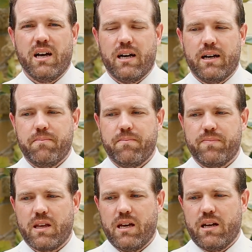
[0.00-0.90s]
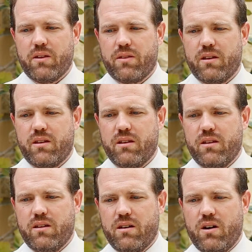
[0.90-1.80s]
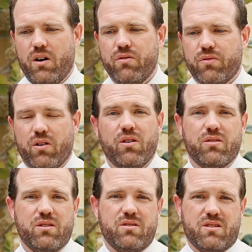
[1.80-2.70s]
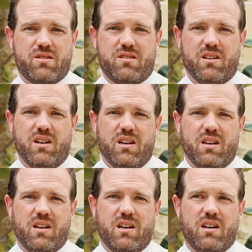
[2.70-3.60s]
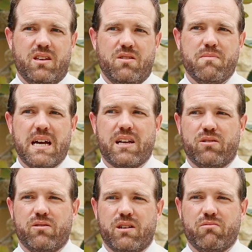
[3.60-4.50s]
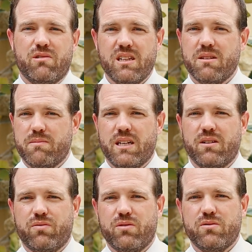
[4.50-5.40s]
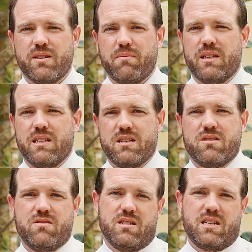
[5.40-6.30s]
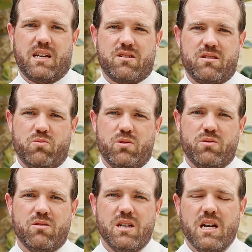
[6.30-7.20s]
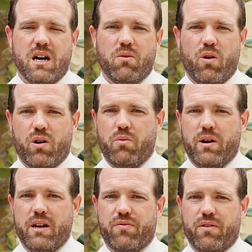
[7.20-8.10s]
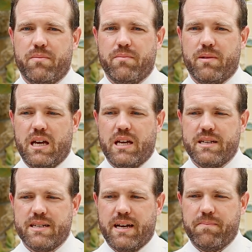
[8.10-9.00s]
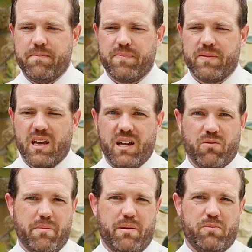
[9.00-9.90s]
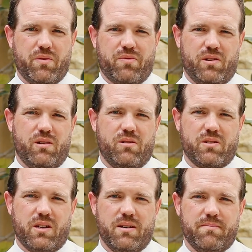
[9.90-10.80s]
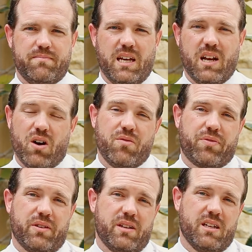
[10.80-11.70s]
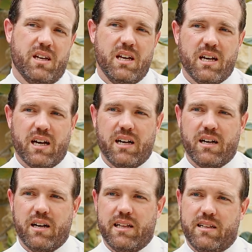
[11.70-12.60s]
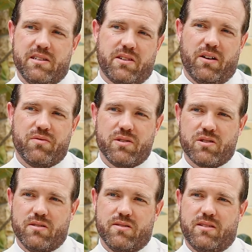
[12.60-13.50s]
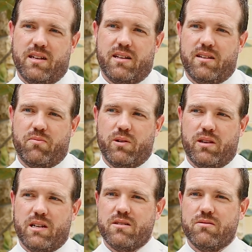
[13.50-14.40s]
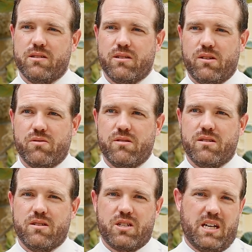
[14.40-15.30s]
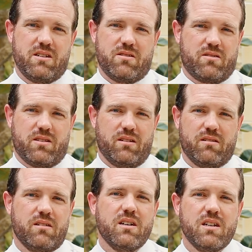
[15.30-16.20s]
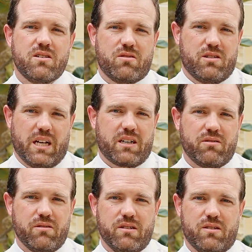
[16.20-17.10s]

um, and I think overall you just you make learning really meaningful something that students actually will walk away from and um, and remember from a long time. And hopefully, uh, at least our vision is that what they do in DeLorean changes their trajectory